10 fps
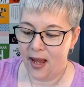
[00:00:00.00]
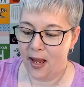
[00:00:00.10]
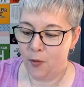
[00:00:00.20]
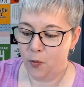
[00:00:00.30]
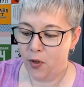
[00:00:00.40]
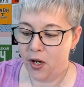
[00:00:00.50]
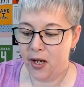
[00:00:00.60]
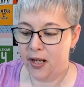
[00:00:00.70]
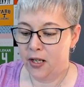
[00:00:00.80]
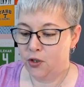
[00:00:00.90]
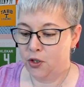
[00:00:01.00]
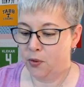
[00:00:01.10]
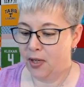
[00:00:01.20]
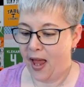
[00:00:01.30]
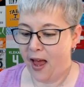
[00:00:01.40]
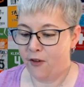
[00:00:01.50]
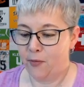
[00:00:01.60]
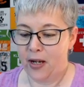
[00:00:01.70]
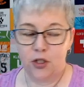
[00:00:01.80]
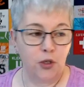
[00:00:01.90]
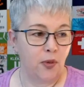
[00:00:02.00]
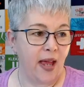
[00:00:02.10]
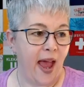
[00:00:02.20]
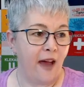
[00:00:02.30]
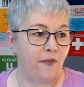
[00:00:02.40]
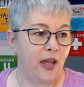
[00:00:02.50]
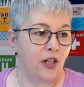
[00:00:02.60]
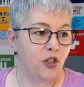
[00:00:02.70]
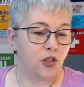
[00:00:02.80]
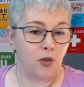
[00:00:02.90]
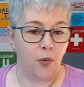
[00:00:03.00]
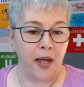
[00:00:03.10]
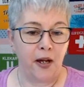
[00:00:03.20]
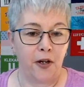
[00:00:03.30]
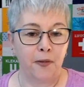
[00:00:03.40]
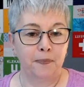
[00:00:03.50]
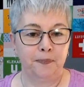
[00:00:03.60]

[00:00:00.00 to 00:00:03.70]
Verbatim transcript: and one two and a half by two and a half inch square